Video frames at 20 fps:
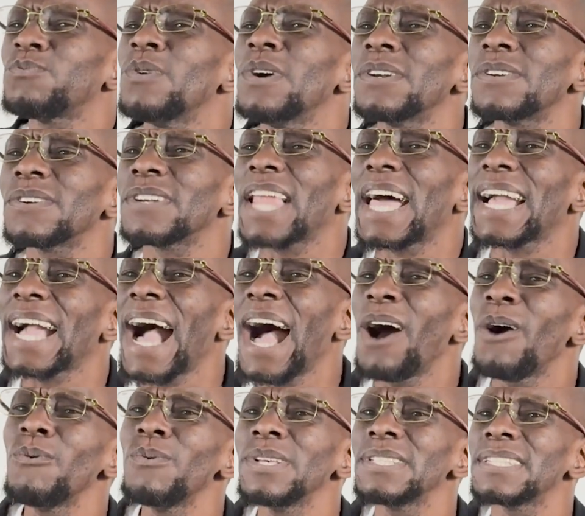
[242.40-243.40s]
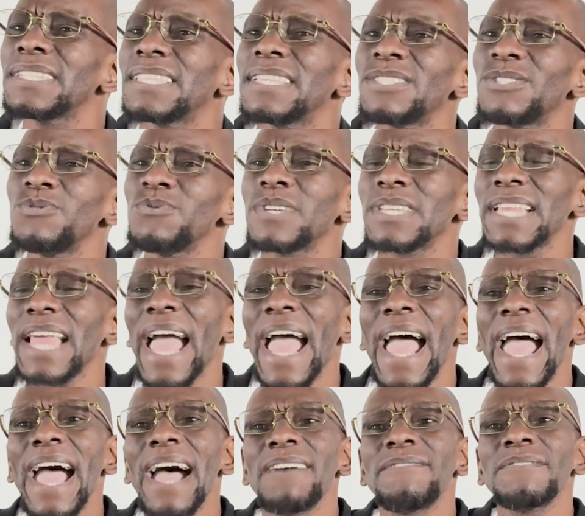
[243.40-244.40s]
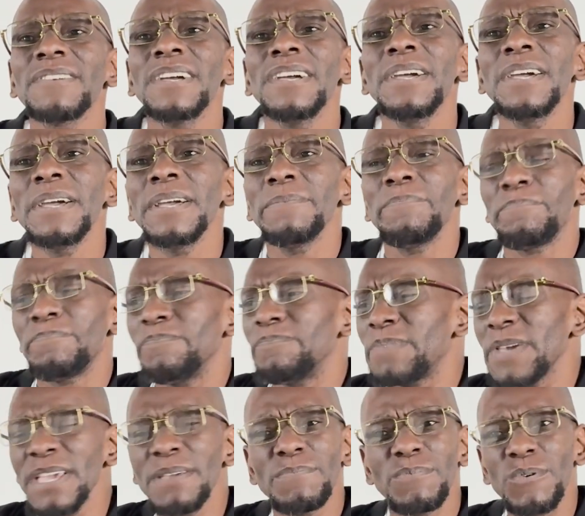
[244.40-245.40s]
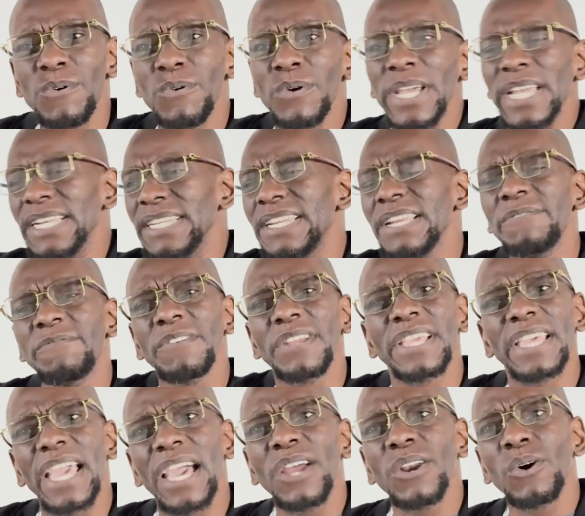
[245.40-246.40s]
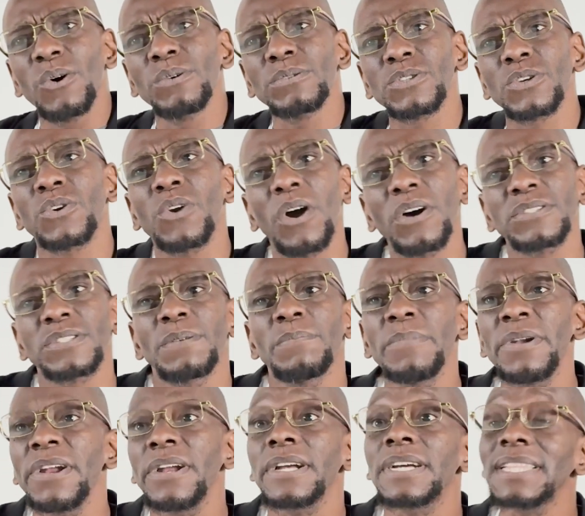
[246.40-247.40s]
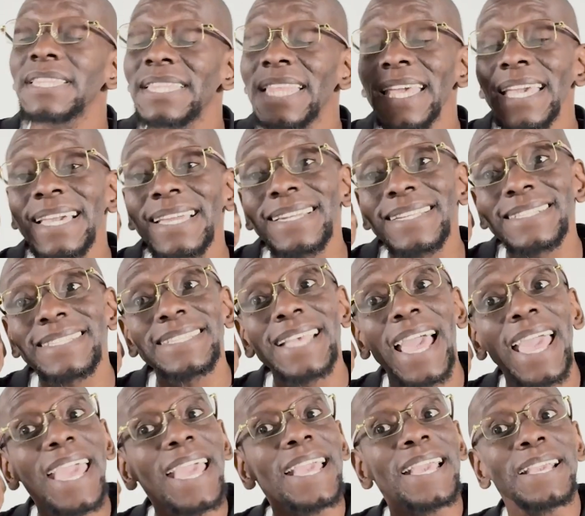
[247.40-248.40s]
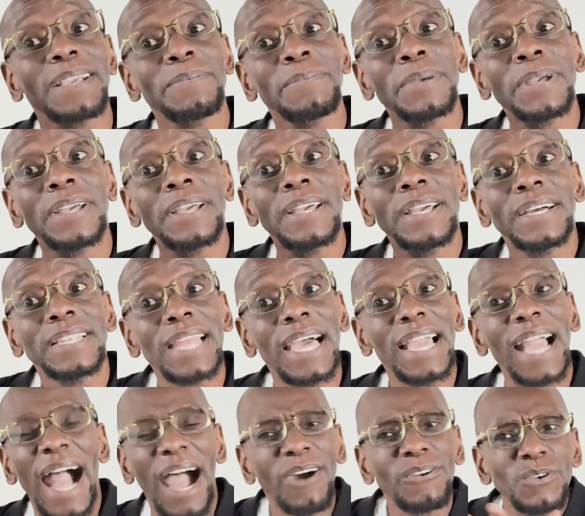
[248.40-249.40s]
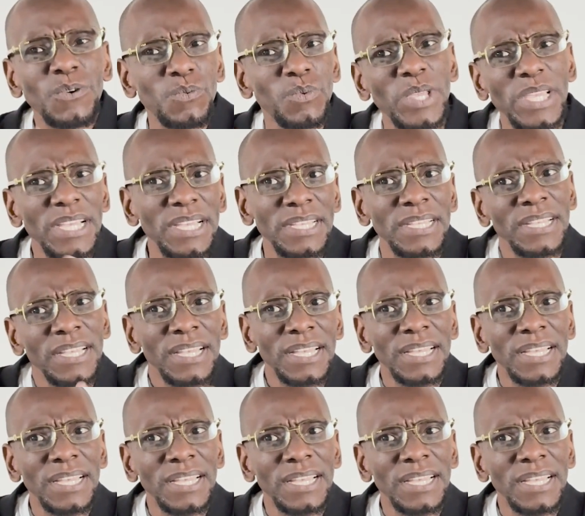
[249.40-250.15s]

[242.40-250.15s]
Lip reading: wonder, how is it that you can have people in different ghettos across America thinking the same? How do we